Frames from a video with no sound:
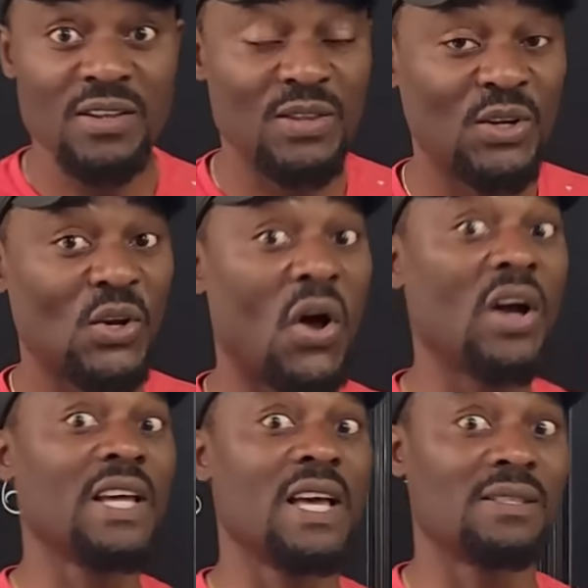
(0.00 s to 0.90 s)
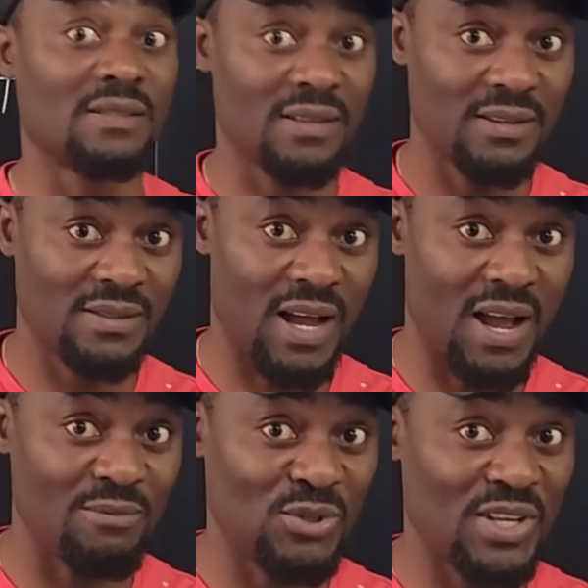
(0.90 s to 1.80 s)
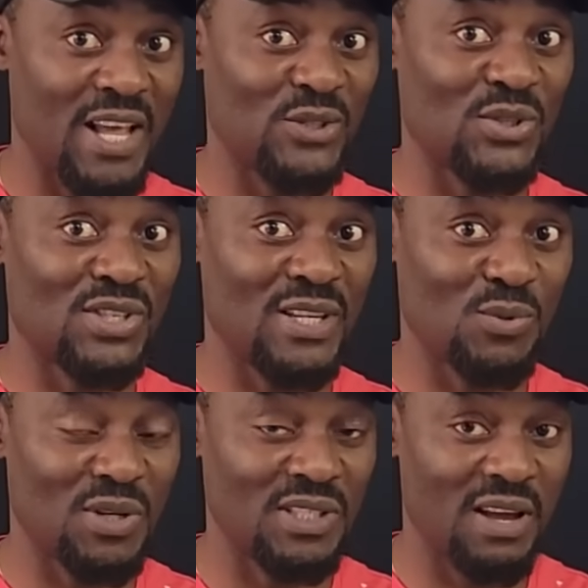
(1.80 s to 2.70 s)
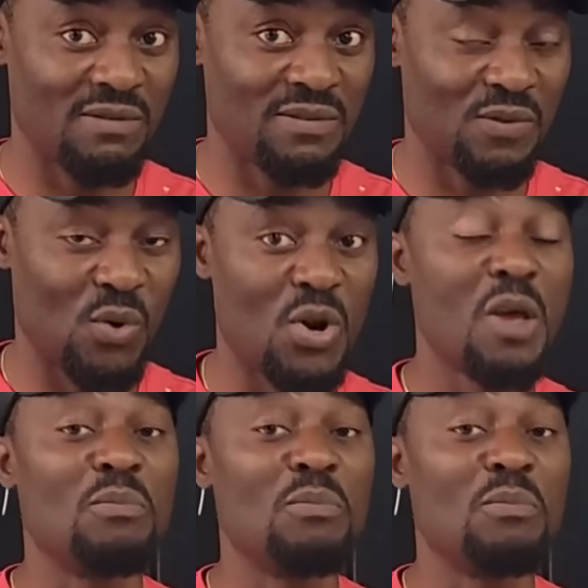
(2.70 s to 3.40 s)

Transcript: the longest time to get to 6174.